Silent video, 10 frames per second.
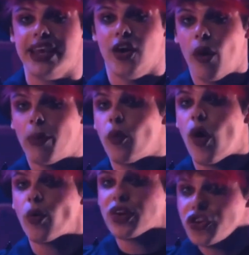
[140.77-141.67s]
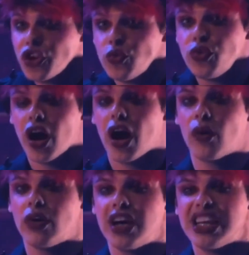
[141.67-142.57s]
But what we do know
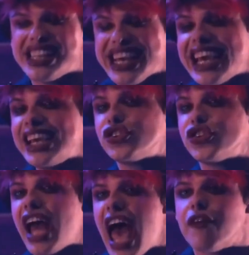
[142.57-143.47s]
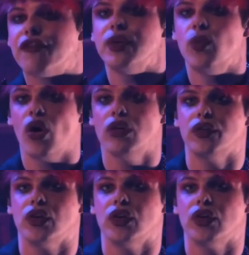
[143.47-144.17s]
is that each and every one of us